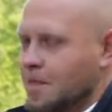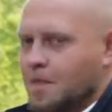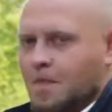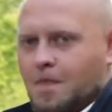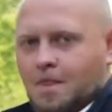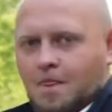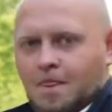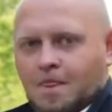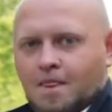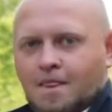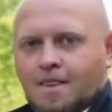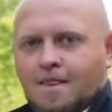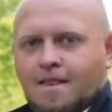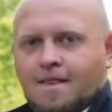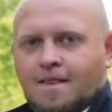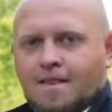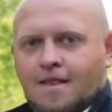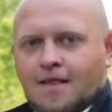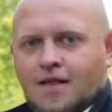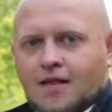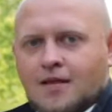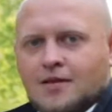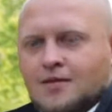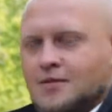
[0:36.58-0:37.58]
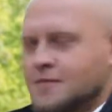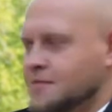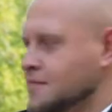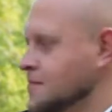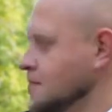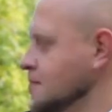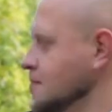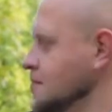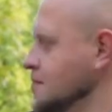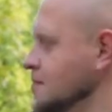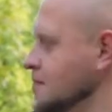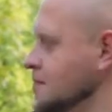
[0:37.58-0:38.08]

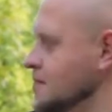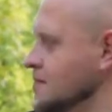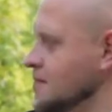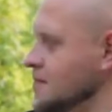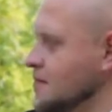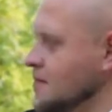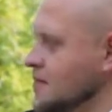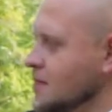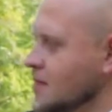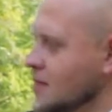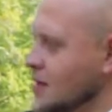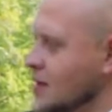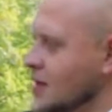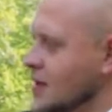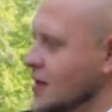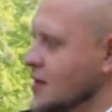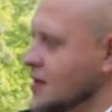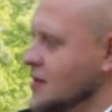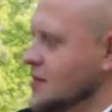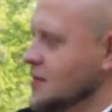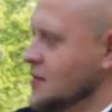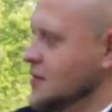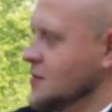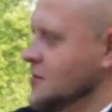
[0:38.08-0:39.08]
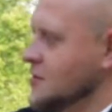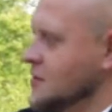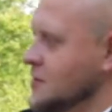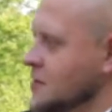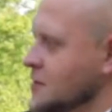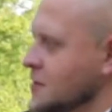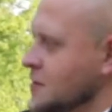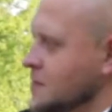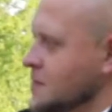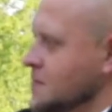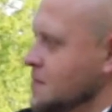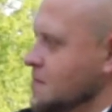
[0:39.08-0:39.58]

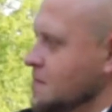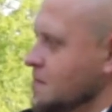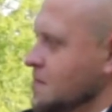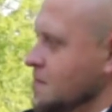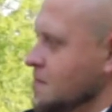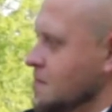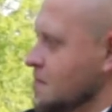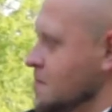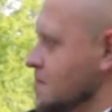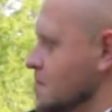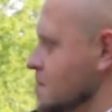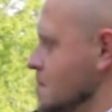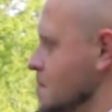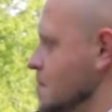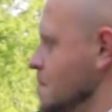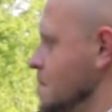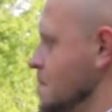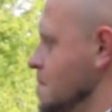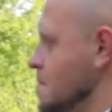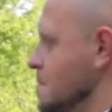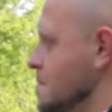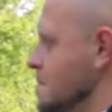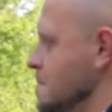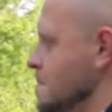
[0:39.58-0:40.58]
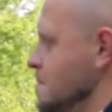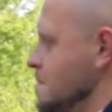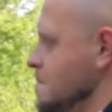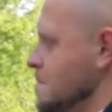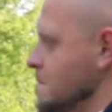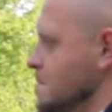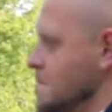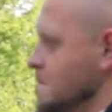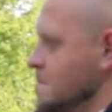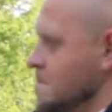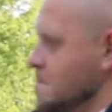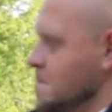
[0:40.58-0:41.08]

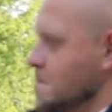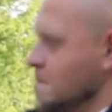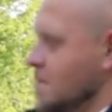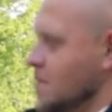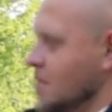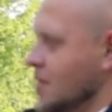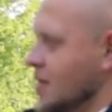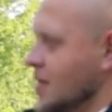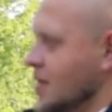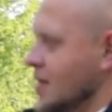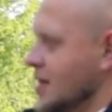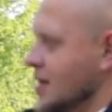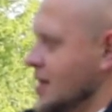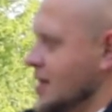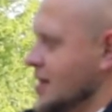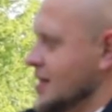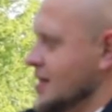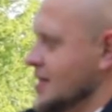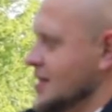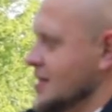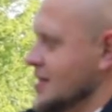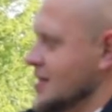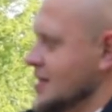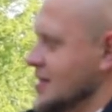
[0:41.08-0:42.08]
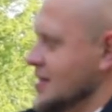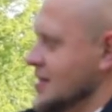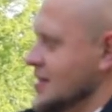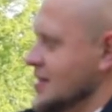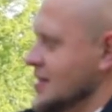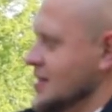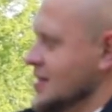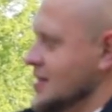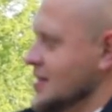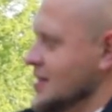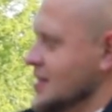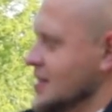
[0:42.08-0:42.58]
The person shown says nothing.